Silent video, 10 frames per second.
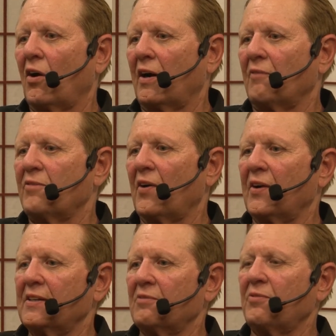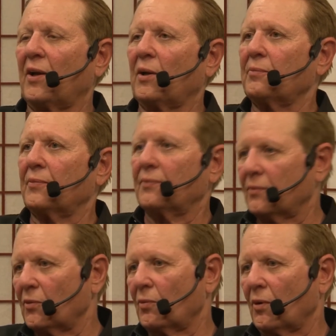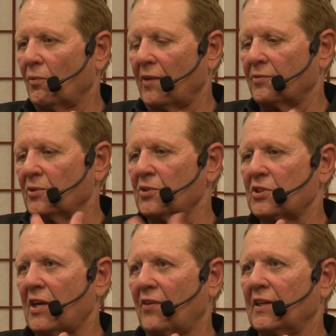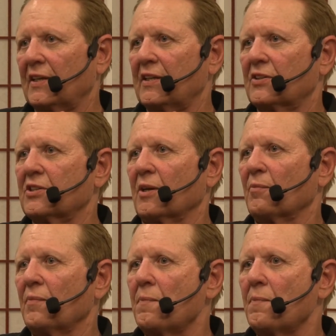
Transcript: a very developed revolutionary leadership.